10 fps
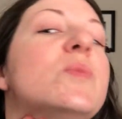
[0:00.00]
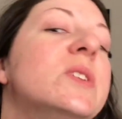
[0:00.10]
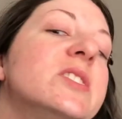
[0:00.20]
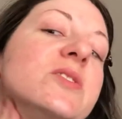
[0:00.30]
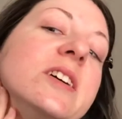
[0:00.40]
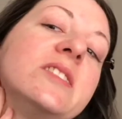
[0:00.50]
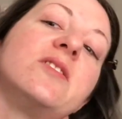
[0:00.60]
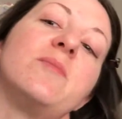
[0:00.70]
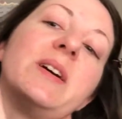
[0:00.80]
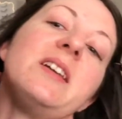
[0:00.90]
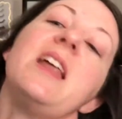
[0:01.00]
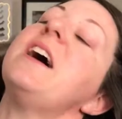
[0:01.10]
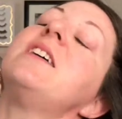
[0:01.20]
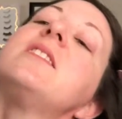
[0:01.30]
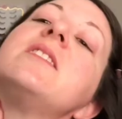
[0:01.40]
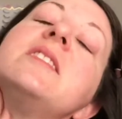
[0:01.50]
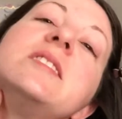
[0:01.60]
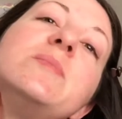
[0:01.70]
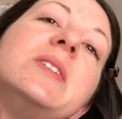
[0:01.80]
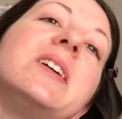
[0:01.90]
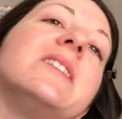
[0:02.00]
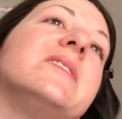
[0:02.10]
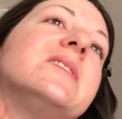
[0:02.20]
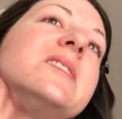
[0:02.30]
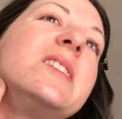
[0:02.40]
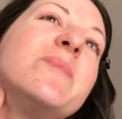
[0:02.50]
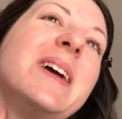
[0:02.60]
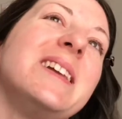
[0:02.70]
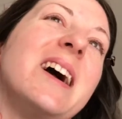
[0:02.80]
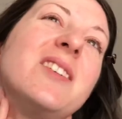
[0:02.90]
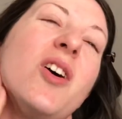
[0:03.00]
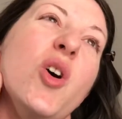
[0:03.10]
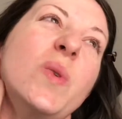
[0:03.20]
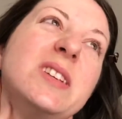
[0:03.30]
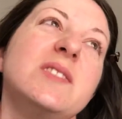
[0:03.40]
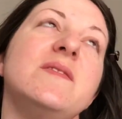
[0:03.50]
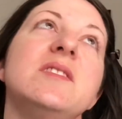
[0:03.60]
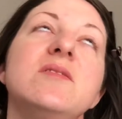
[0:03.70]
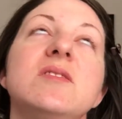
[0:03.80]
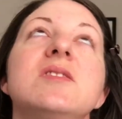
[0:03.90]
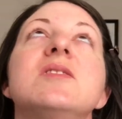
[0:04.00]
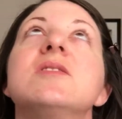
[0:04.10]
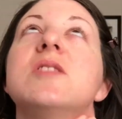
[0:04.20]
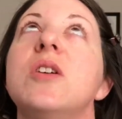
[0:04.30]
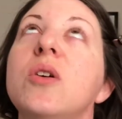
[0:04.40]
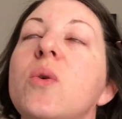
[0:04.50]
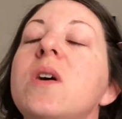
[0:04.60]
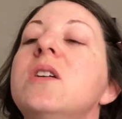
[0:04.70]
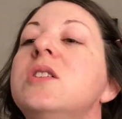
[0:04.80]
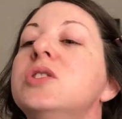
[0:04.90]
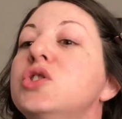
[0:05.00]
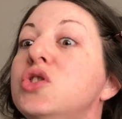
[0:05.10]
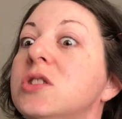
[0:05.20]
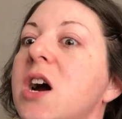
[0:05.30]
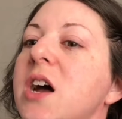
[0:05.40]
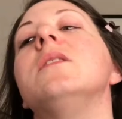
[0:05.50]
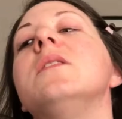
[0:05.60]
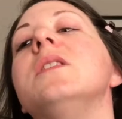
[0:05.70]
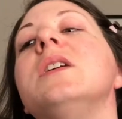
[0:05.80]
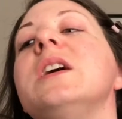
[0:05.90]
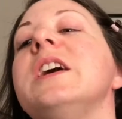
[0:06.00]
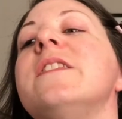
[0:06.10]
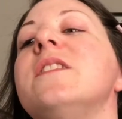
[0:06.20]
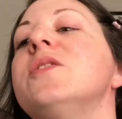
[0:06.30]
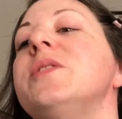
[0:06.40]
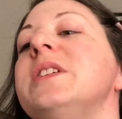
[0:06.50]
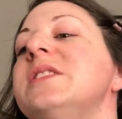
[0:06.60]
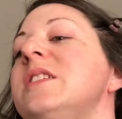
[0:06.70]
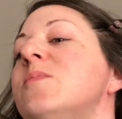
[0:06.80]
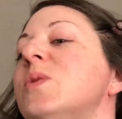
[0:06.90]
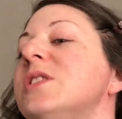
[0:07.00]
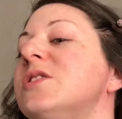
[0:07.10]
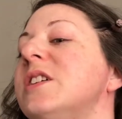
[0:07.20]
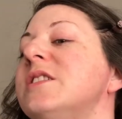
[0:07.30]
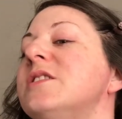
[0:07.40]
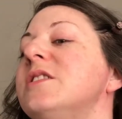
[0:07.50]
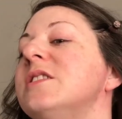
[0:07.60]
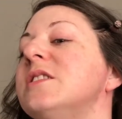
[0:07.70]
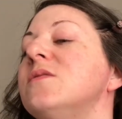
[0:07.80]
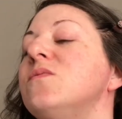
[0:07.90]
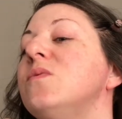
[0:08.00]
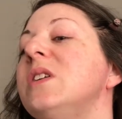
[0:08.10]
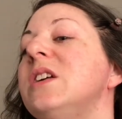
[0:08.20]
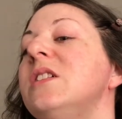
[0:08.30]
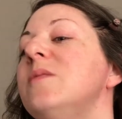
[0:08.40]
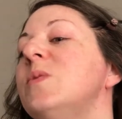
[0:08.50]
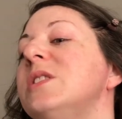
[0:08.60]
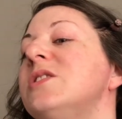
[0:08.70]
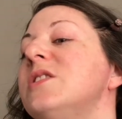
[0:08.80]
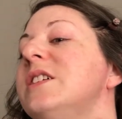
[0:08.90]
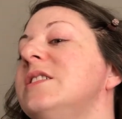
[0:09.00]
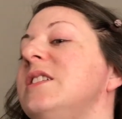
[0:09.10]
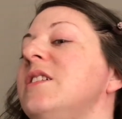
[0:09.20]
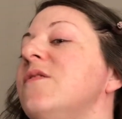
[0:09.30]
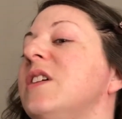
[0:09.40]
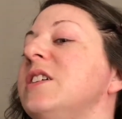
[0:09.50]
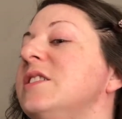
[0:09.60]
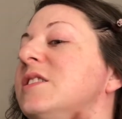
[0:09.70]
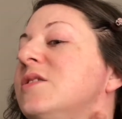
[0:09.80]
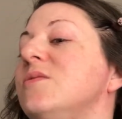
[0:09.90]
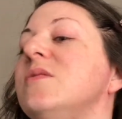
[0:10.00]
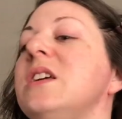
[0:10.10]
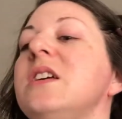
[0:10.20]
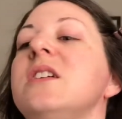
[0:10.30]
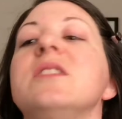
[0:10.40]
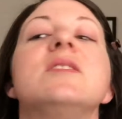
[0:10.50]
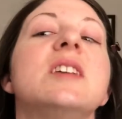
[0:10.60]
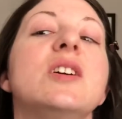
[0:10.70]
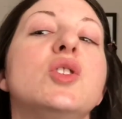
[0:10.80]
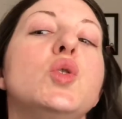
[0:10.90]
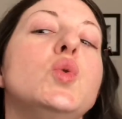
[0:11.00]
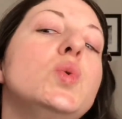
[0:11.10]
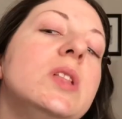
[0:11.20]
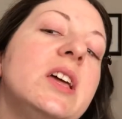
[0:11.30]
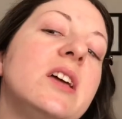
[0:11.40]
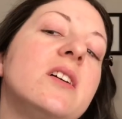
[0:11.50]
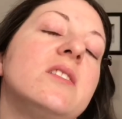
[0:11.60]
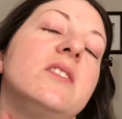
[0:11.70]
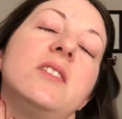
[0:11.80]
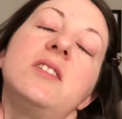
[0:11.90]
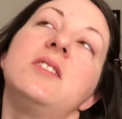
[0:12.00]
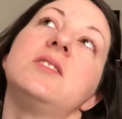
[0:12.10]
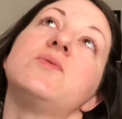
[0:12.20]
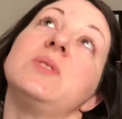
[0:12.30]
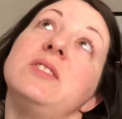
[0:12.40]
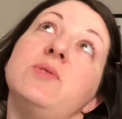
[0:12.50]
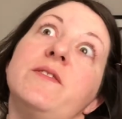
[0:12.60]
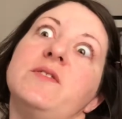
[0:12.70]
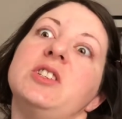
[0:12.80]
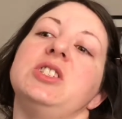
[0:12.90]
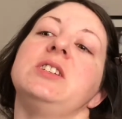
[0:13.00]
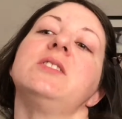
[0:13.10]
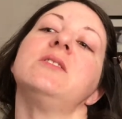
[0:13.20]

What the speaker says: moisturizer on my neck is because my neck always feels so dry. And the green tea moisturizer is really moisturizing, very soothing. It's like cooling. It's really refreshing.